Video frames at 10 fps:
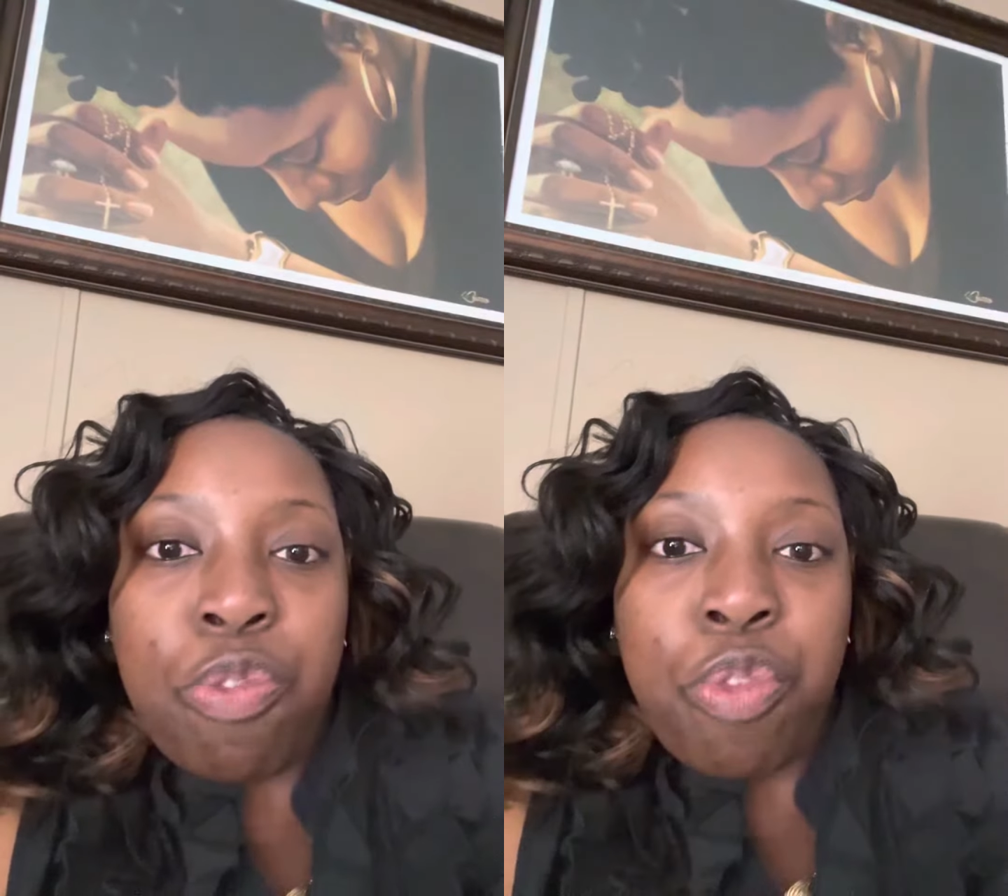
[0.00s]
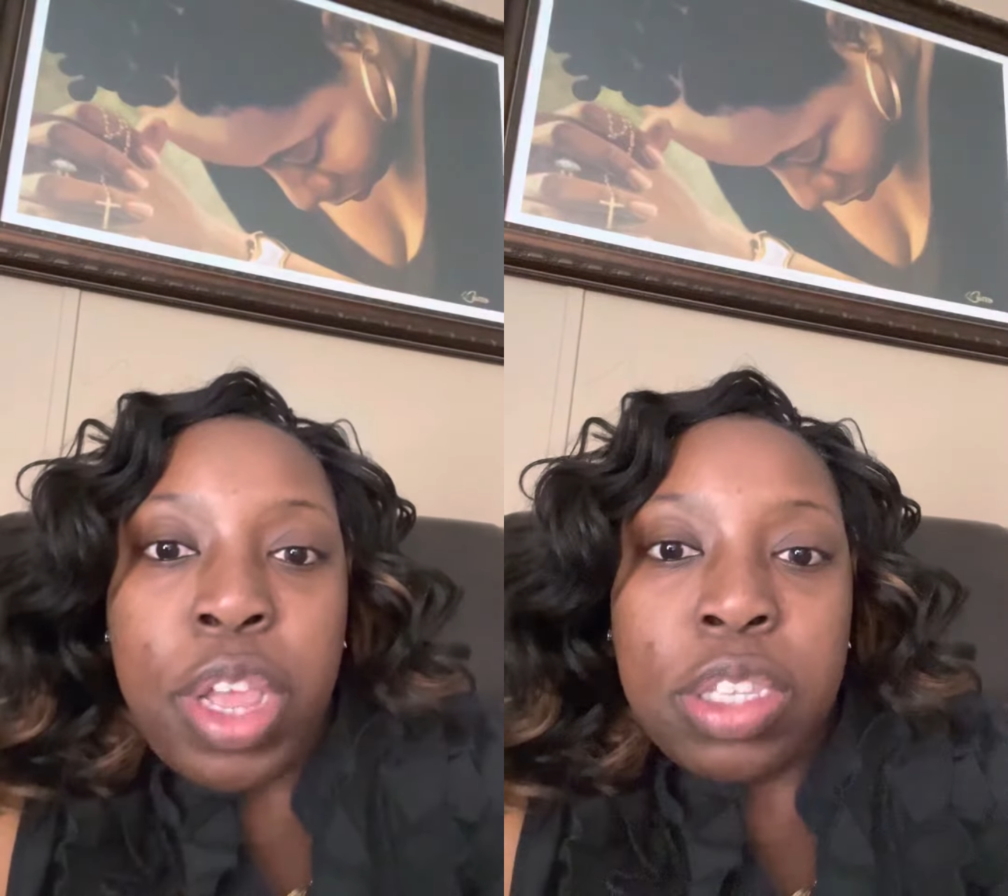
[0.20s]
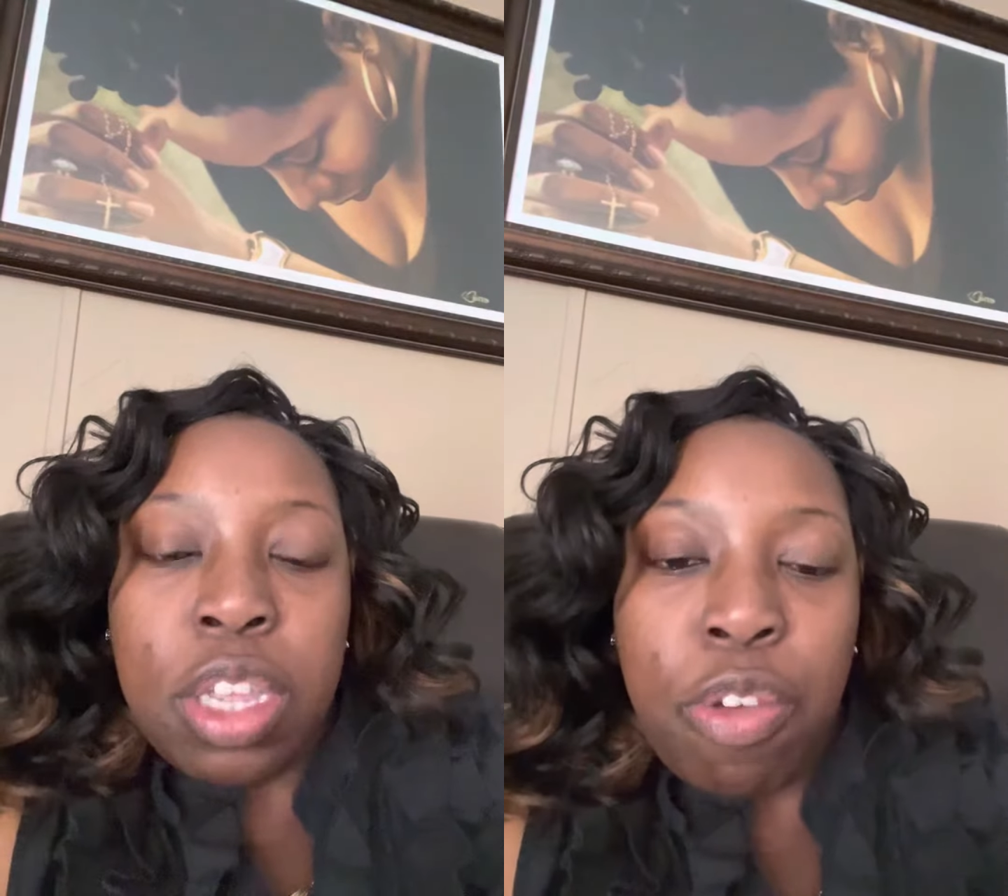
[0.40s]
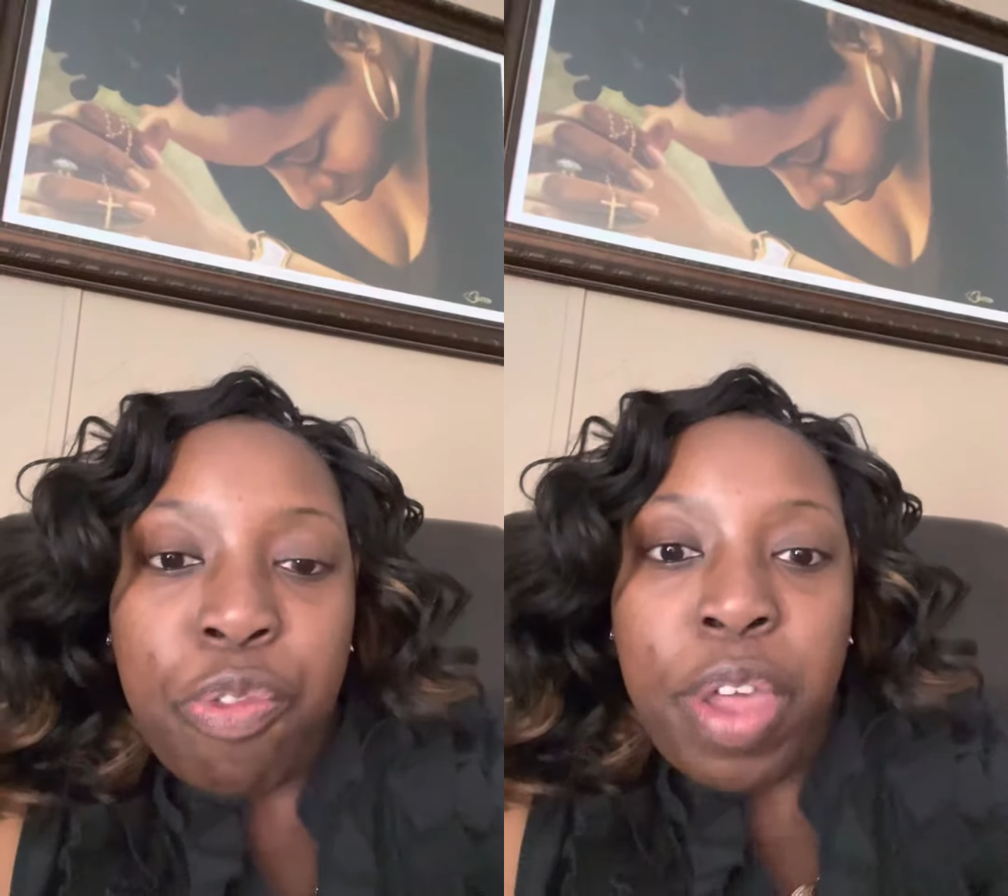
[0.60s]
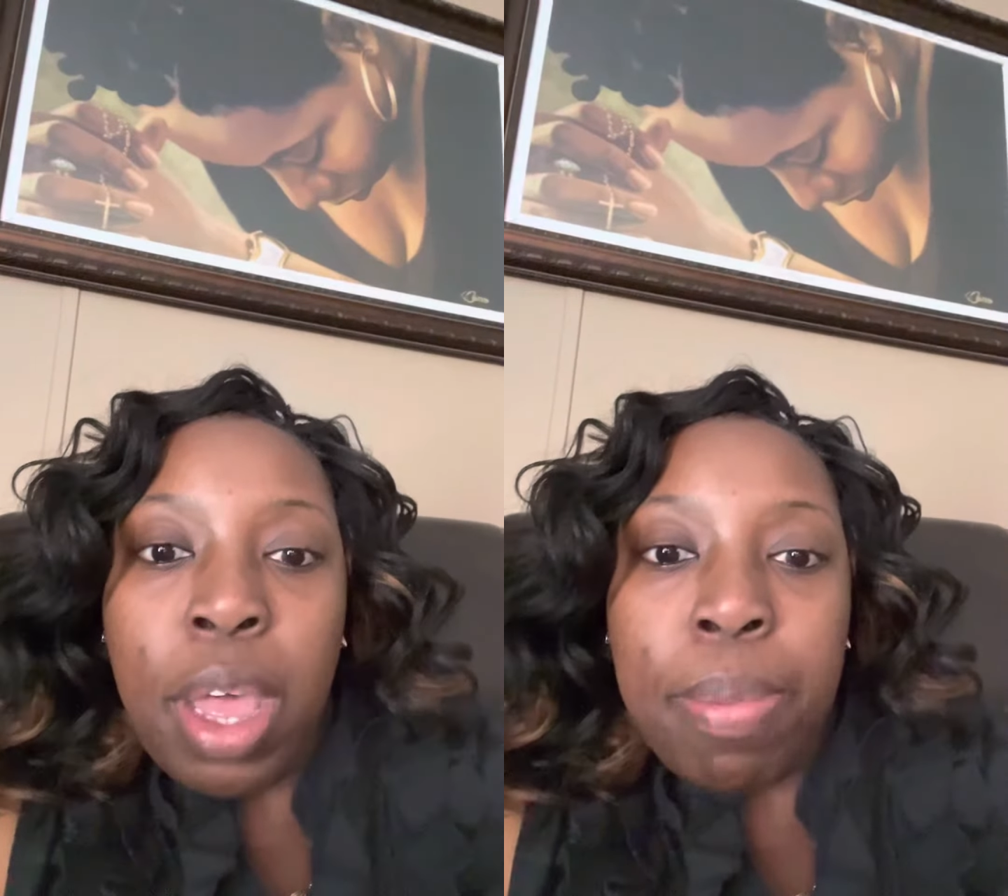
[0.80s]
friends and your
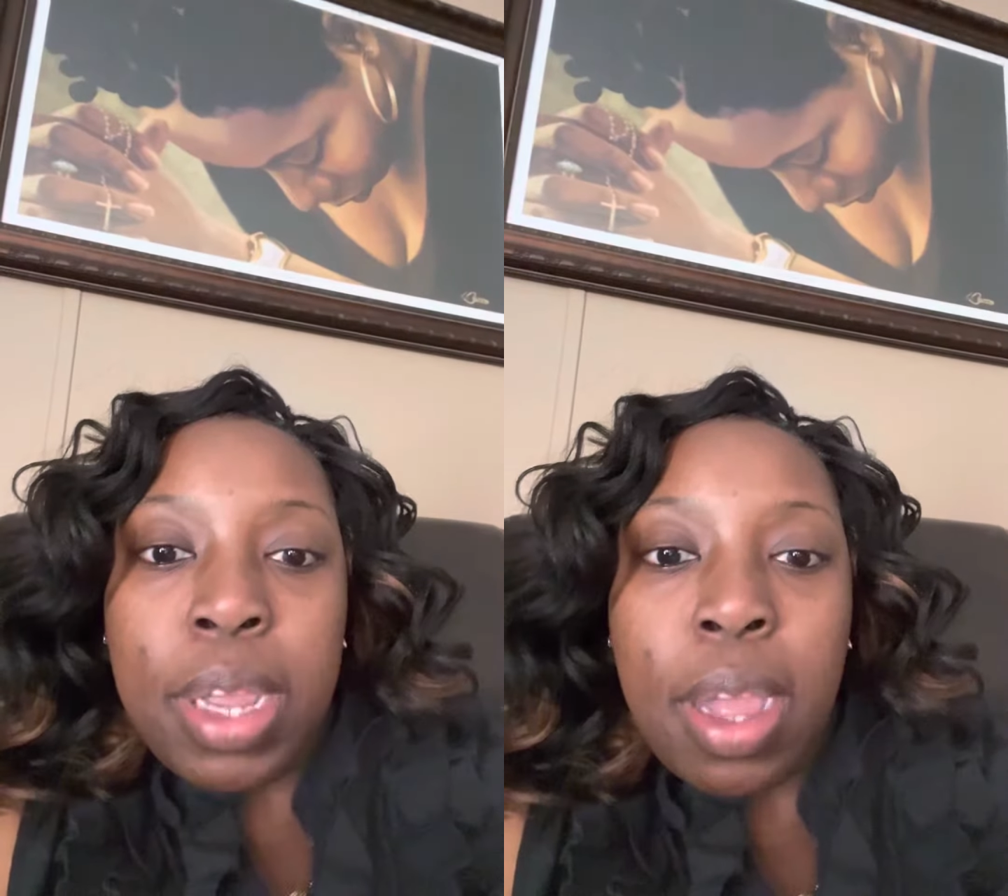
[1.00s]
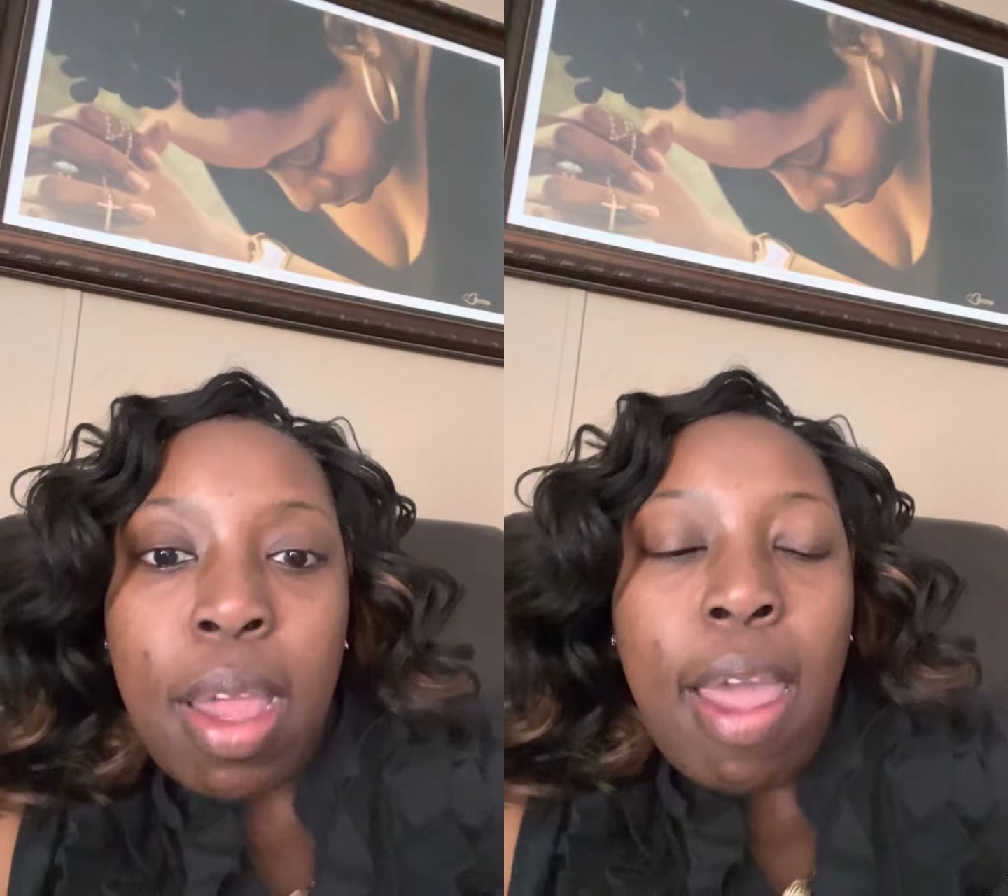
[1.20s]
family.